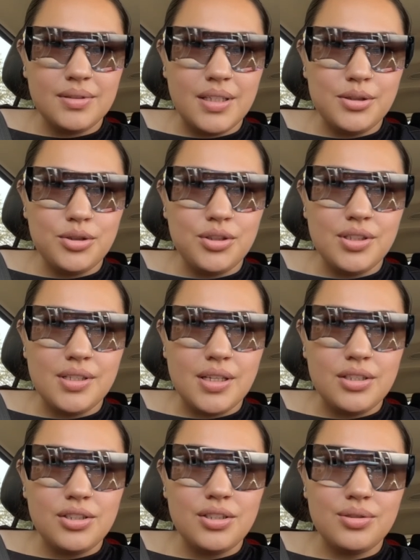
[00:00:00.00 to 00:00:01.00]
and she
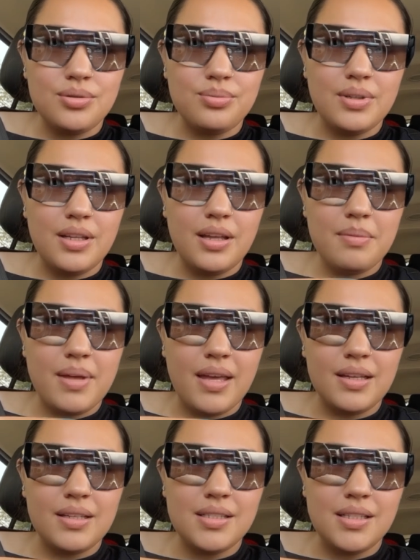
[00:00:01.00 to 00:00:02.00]
said she's reading a
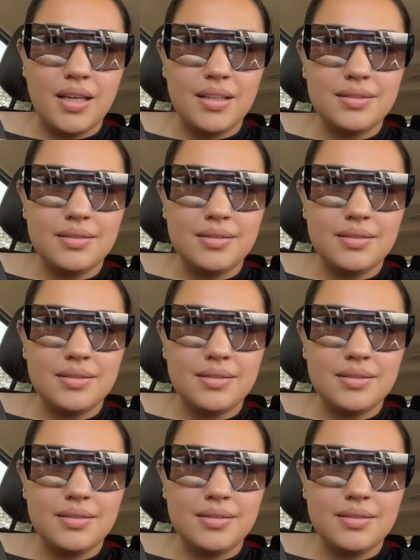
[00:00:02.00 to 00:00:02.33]
magazine.